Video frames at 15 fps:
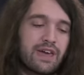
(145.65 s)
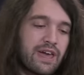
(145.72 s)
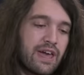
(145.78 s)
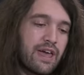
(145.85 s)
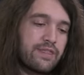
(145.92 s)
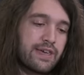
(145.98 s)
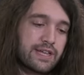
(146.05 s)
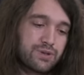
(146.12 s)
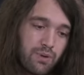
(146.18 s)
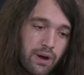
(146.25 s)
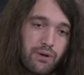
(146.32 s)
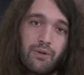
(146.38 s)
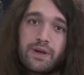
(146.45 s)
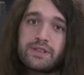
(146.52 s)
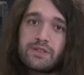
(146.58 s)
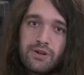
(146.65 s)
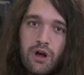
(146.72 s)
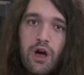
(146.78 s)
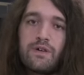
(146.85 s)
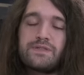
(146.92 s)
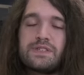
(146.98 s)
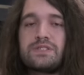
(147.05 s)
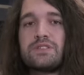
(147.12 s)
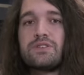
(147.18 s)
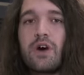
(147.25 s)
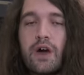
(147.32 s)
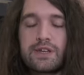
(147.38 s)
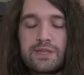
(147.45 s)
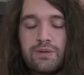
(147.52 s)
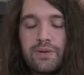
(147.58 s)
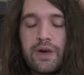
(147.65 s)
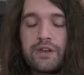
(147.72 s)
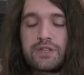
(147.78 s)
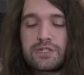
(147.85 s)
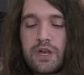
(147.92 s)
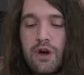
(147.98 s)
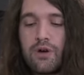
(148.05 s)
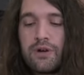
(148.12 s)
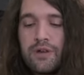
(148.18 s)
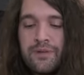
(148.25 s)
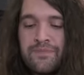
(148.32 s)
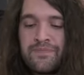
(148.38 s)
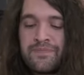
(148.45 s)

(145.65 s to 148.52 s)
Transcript: and that's why we went to their offices and talked to them about it. So